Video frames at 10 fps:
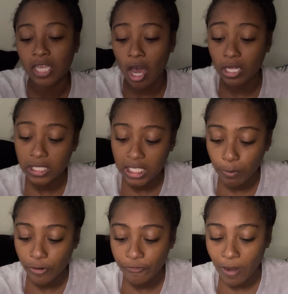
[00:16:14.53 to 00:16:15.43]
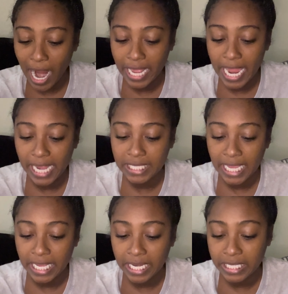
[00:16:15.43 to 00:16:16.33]
called Summer Fridays and
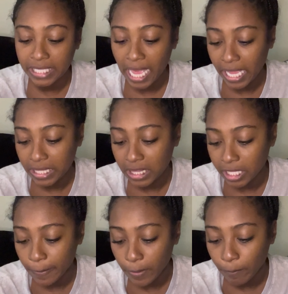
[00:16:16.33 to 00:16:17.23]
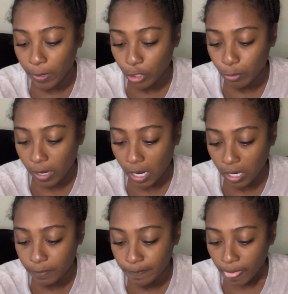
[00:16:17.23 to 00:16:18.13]
it is a lip butter
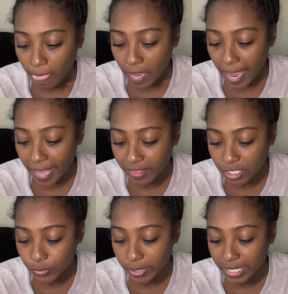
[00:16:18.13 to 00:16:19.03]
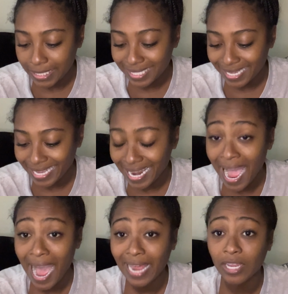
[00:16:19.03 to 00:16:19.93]
balm. And this one is in
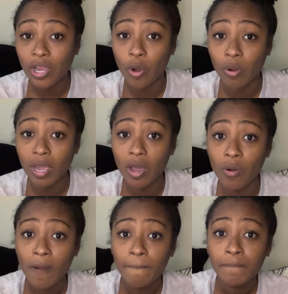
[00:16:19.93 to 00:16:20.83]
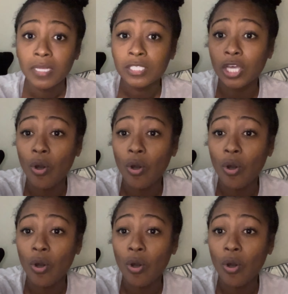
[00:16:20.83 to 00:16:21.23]
hot cocoa. So